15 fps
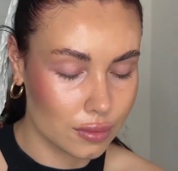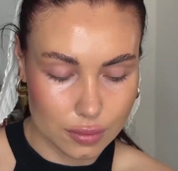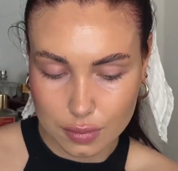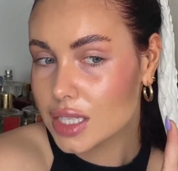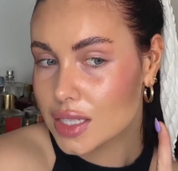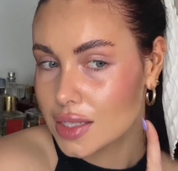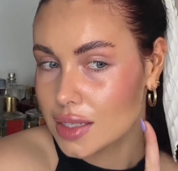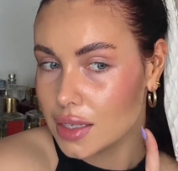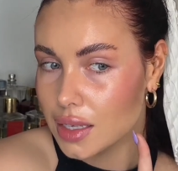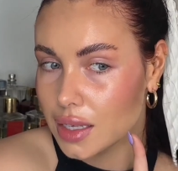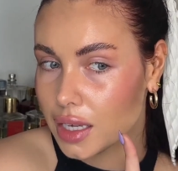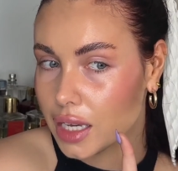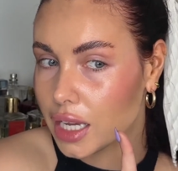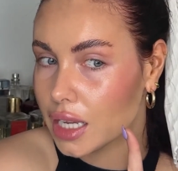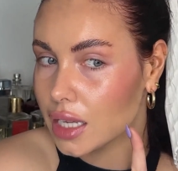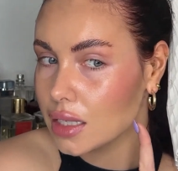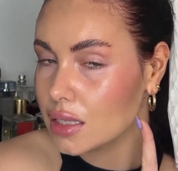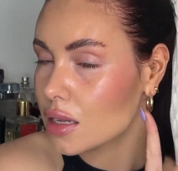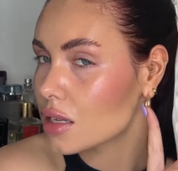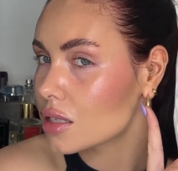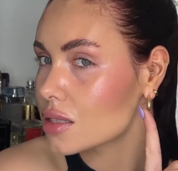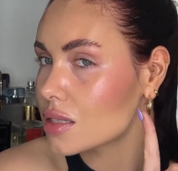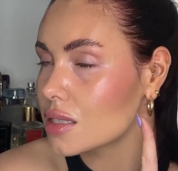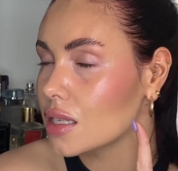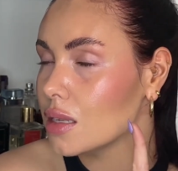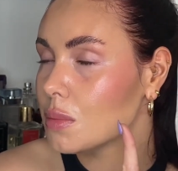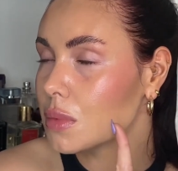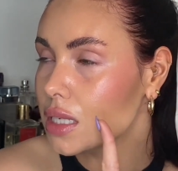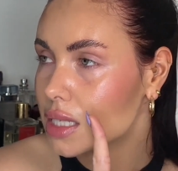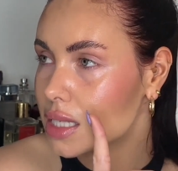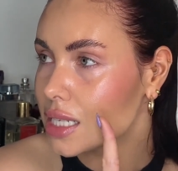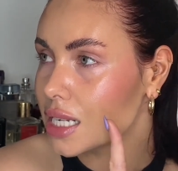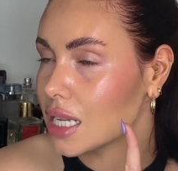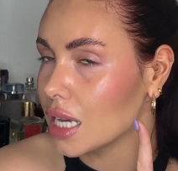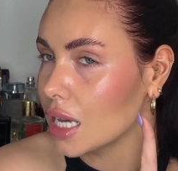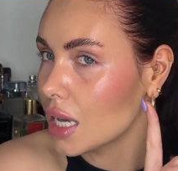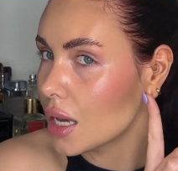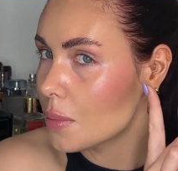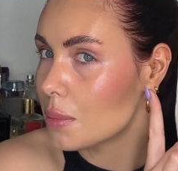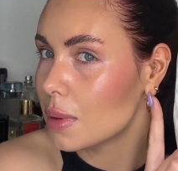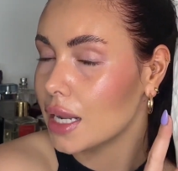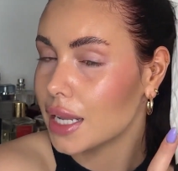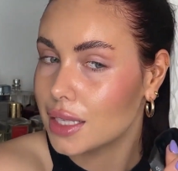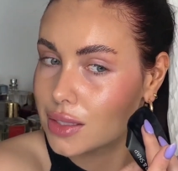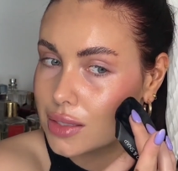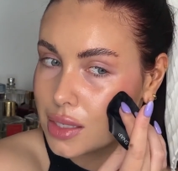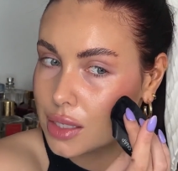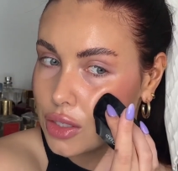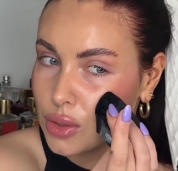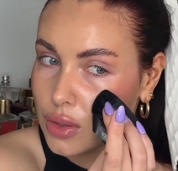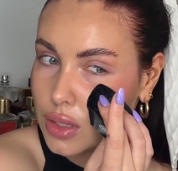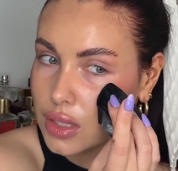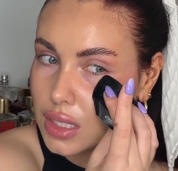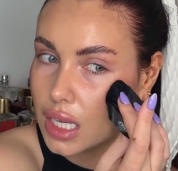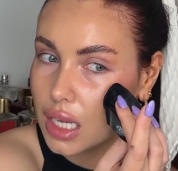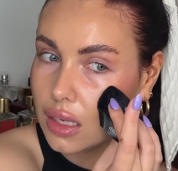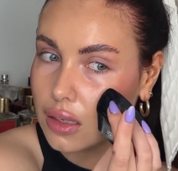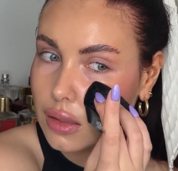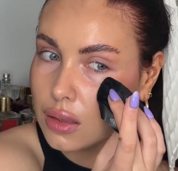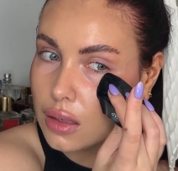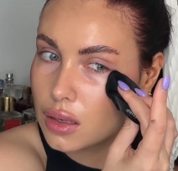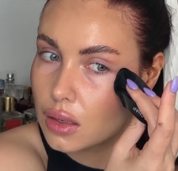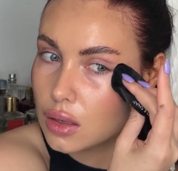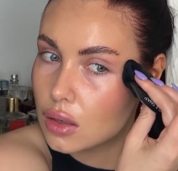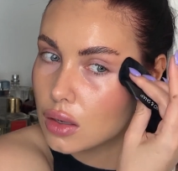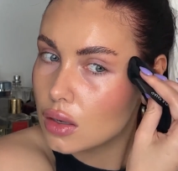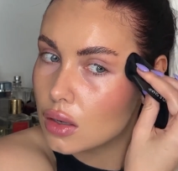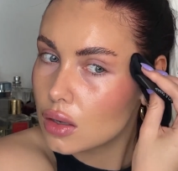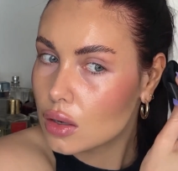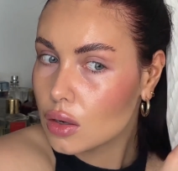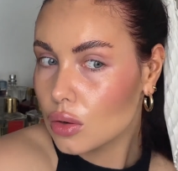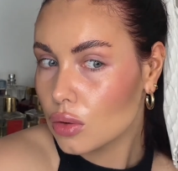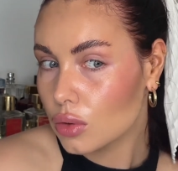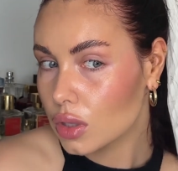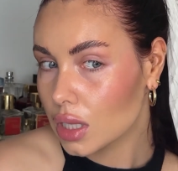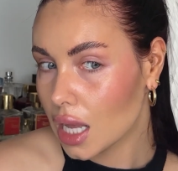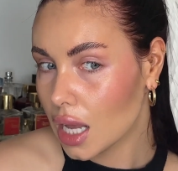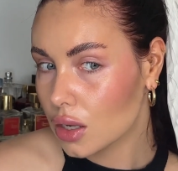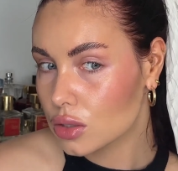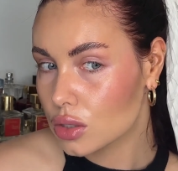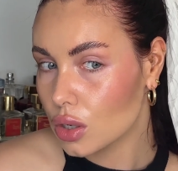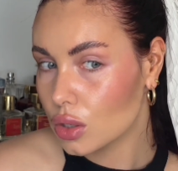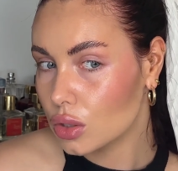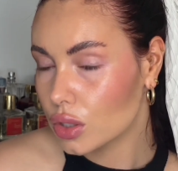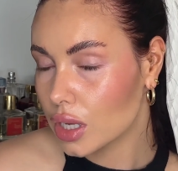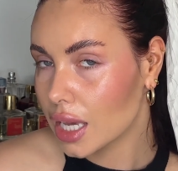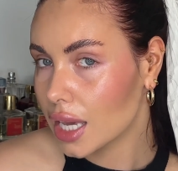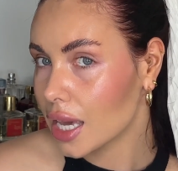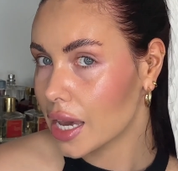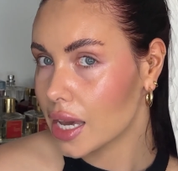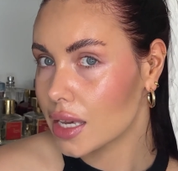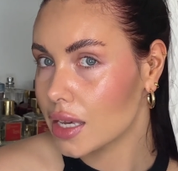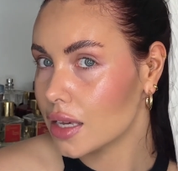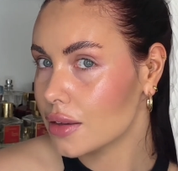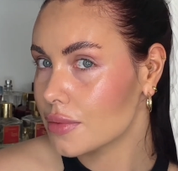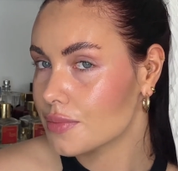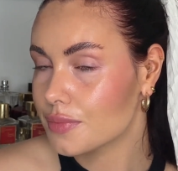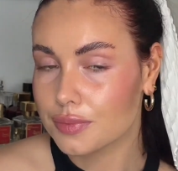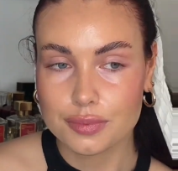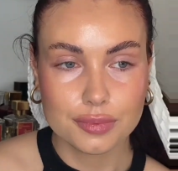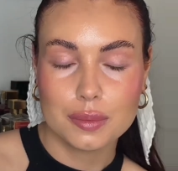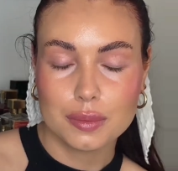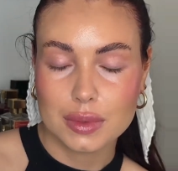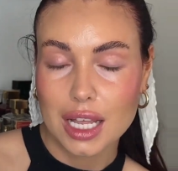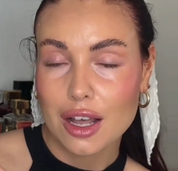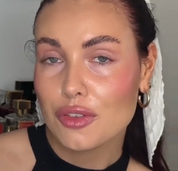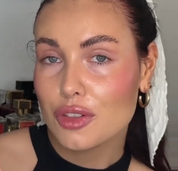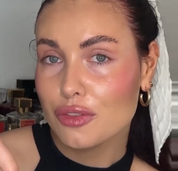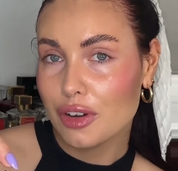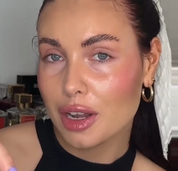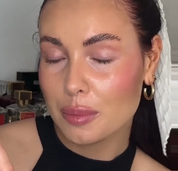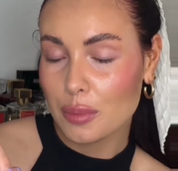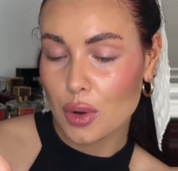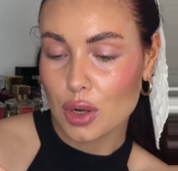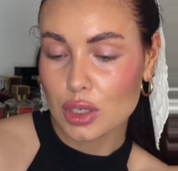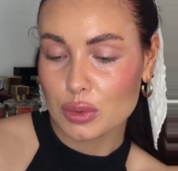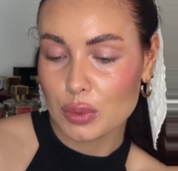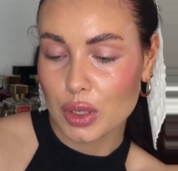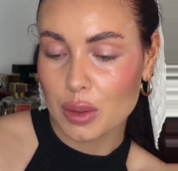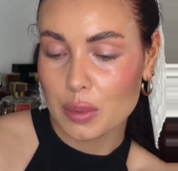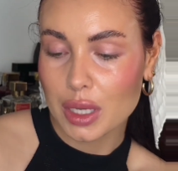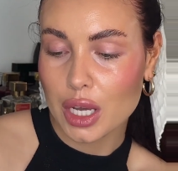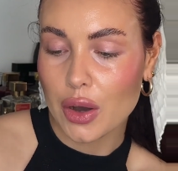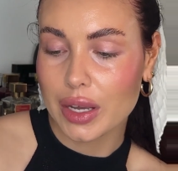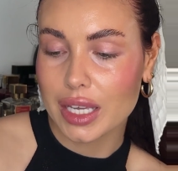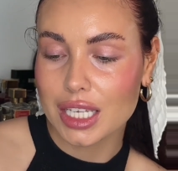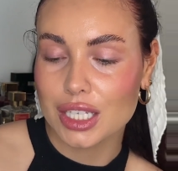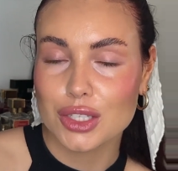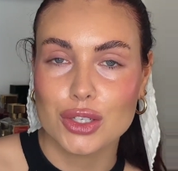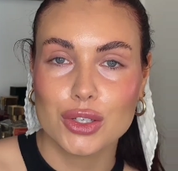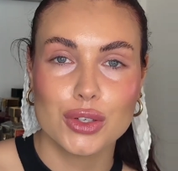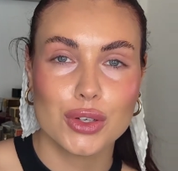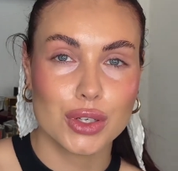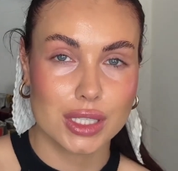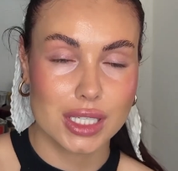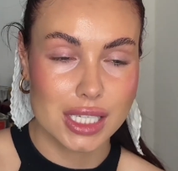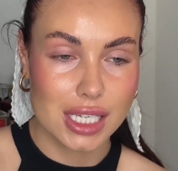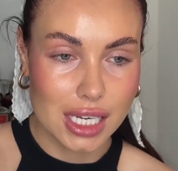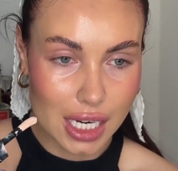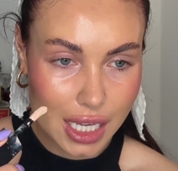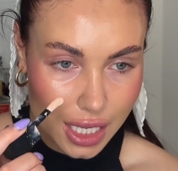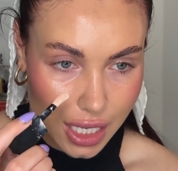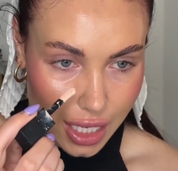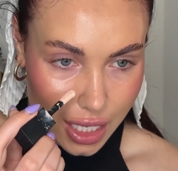You can see it seamlessly blends into the skin without looking cakey. Now for the fun part, we're going to be going into concealer.